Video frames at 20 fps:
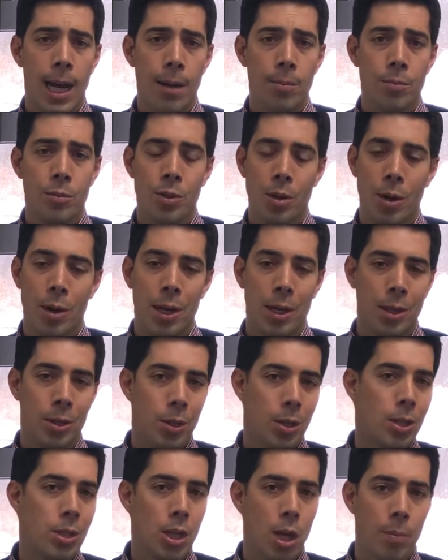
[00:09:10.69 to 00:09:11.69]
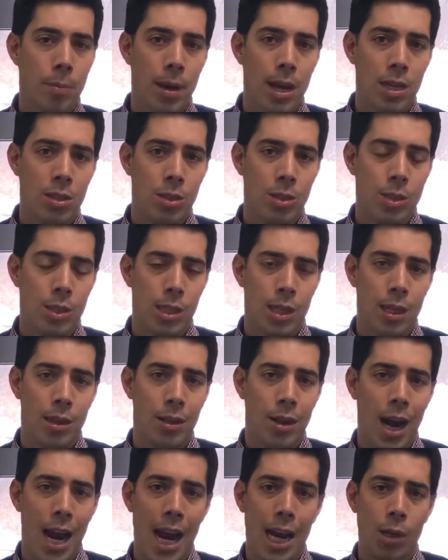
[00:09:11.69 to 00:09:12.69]
So I encourage all patients to get
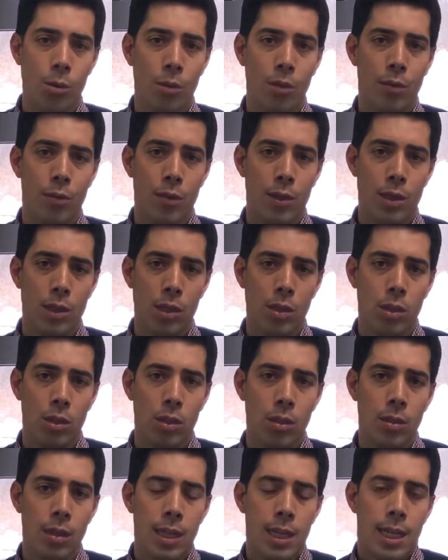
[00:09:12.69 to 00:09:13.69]
their annual physical.